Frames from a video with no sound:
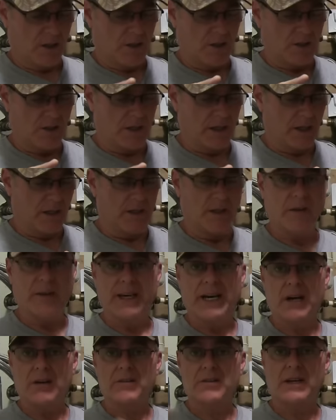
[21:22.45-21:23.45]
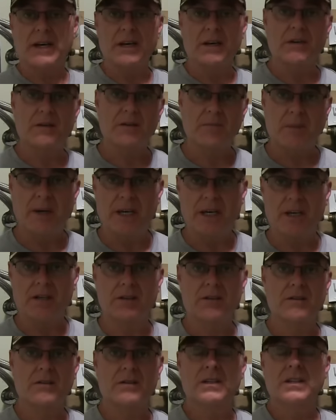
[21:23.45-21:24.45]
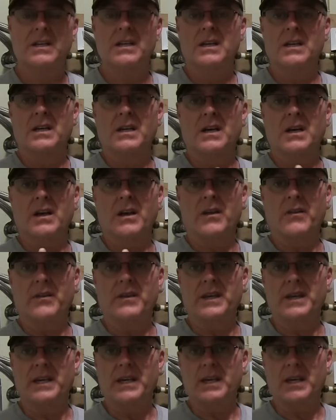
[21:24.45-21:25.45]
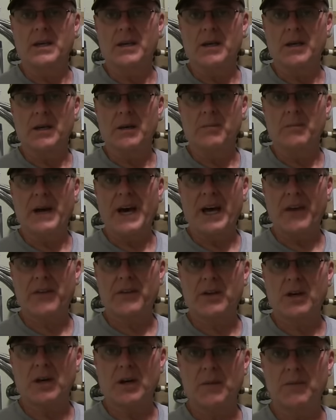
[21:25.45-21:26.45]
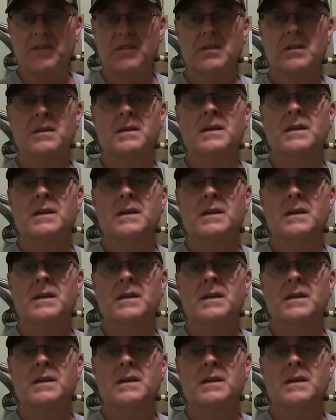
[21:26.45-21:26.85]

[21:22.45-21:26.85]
you did the outside spigots, the bathtubs,